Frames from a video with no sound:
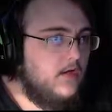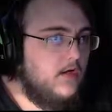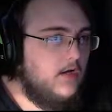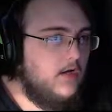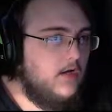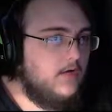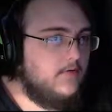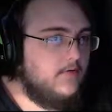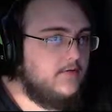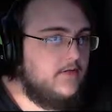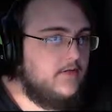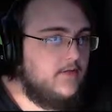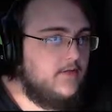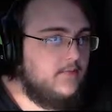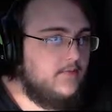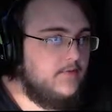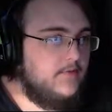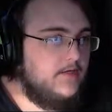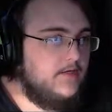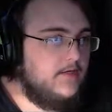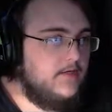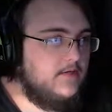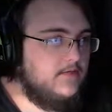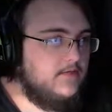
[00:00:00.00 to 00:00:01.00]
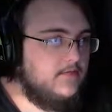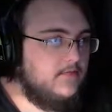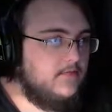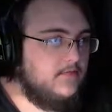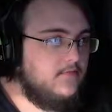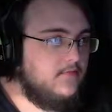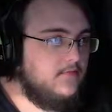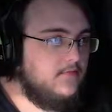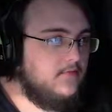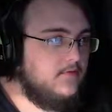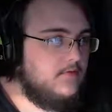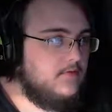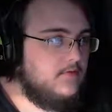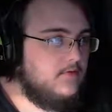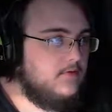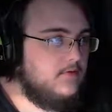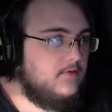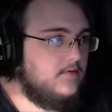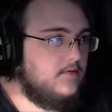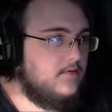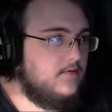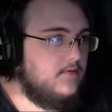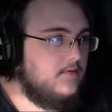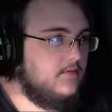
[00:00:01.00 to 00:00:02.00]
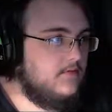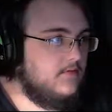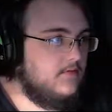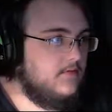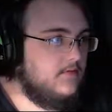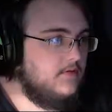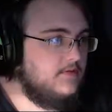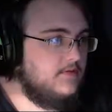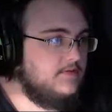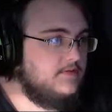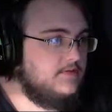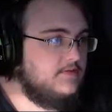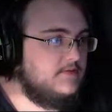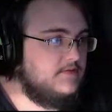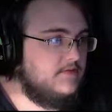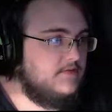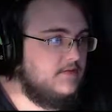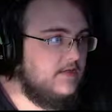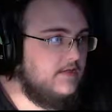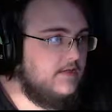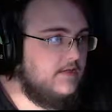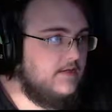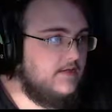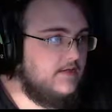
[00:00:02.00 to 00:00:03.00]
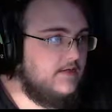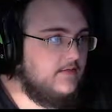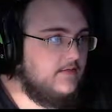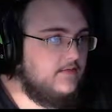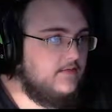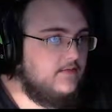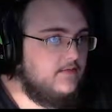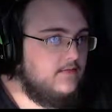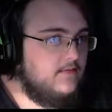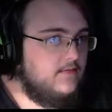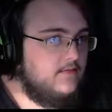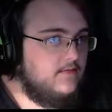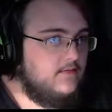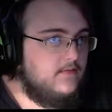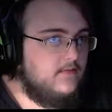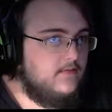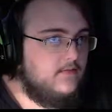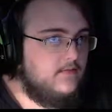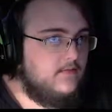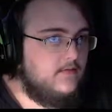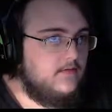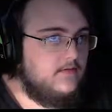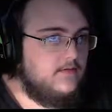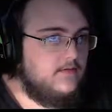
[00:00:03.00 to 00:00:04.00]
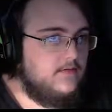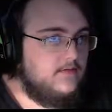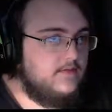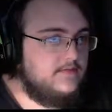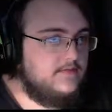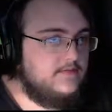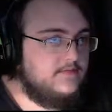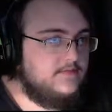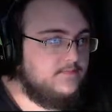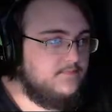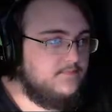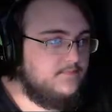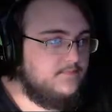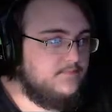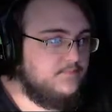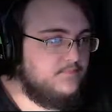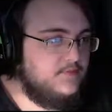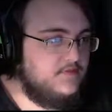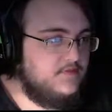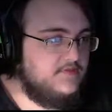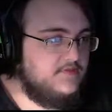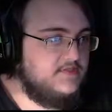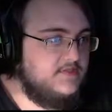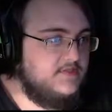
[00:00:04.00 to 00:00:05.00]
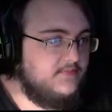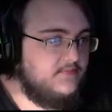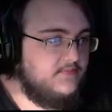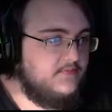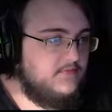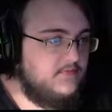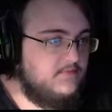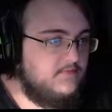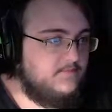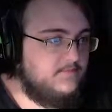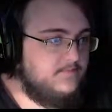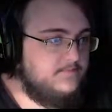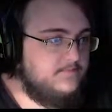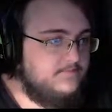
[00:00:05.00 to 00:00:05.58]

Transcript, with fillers: Oh, okay, we gotta do this. Yeah. Okay, that's pretty simple.